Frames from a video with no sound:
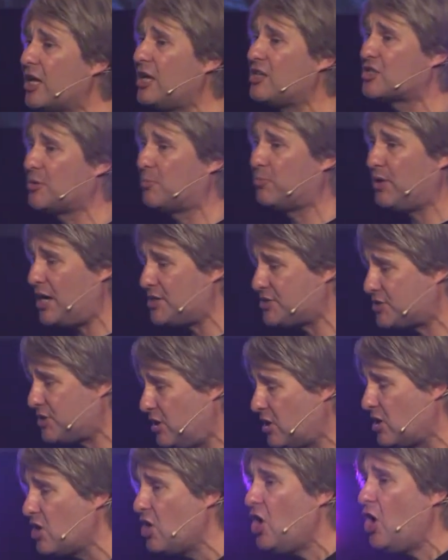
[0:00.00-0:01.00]
is a
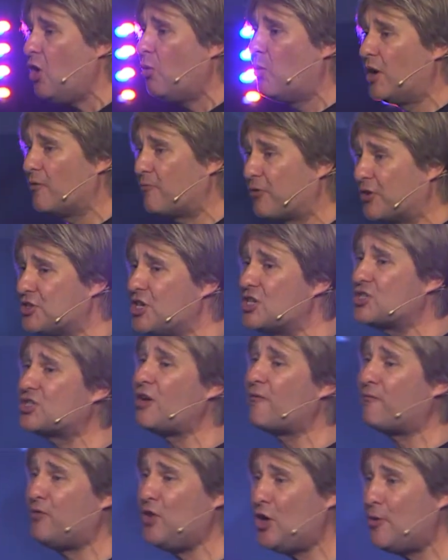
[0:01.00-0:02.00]
blessing when for just a
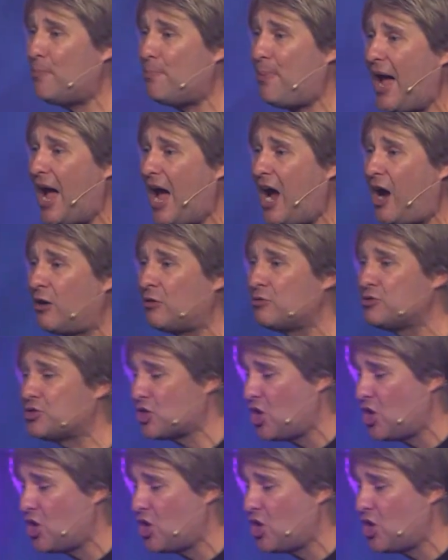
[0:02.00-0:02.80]
few pounds